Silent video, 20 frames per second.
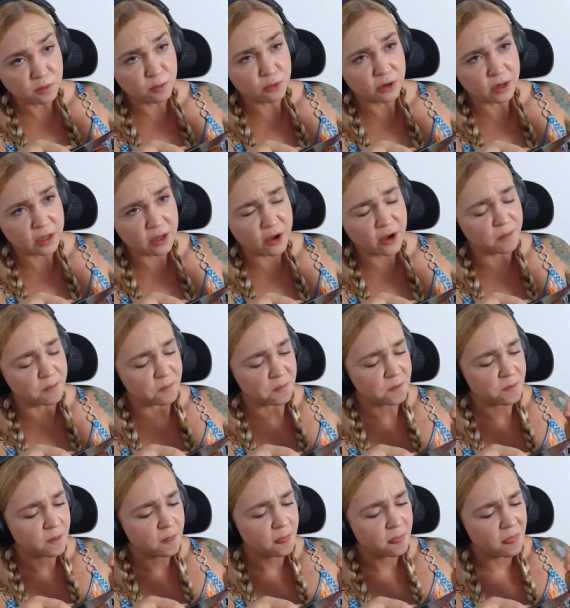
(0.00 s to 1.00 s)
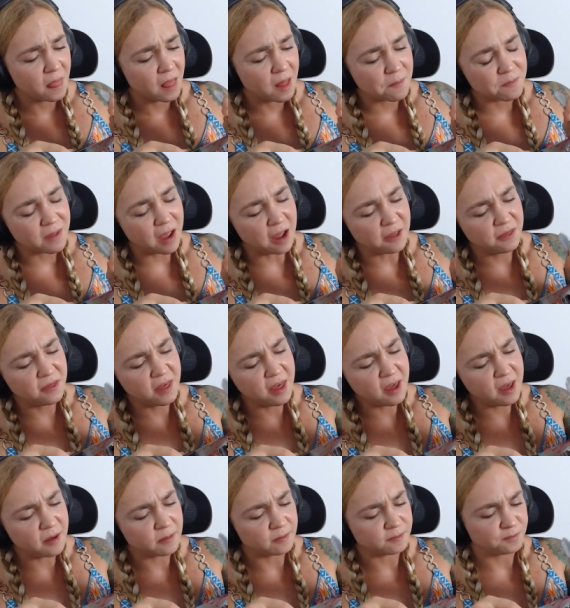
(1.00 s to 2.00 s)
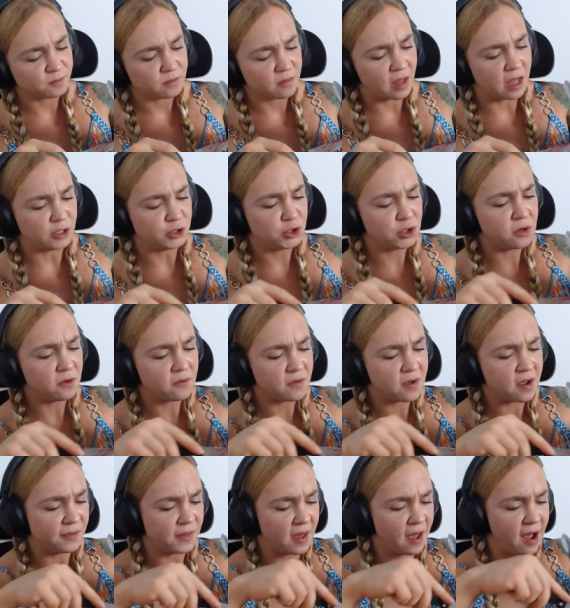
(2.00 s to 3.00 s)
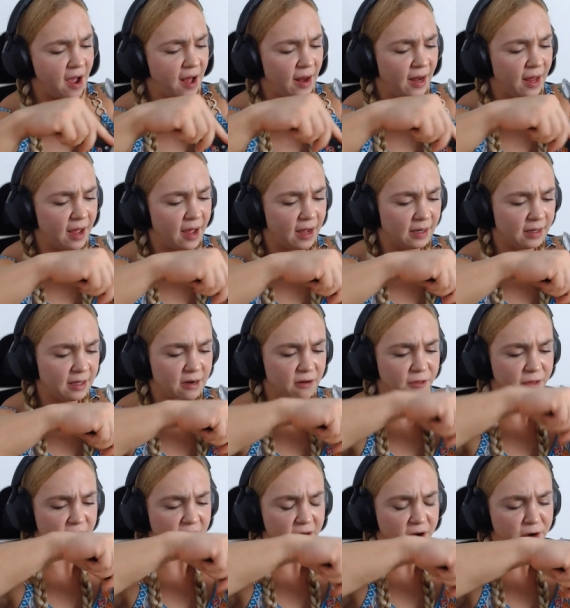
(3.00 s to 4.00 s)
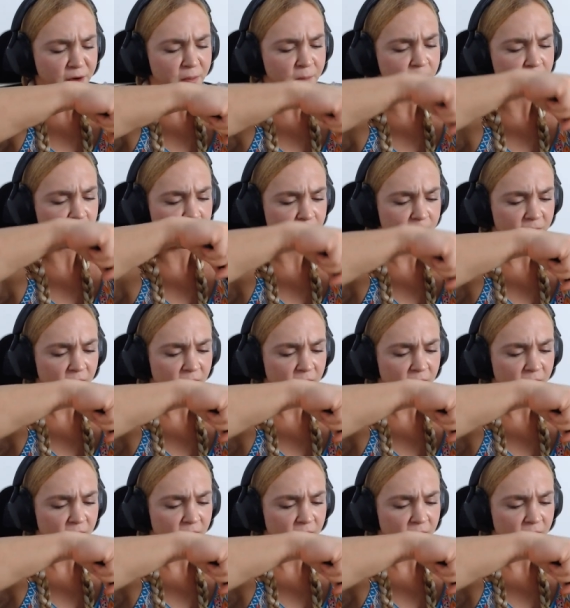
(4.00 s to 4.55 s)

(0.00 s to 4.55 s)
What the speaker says: Well, pretty good. I think I should have cut the challah a little thinner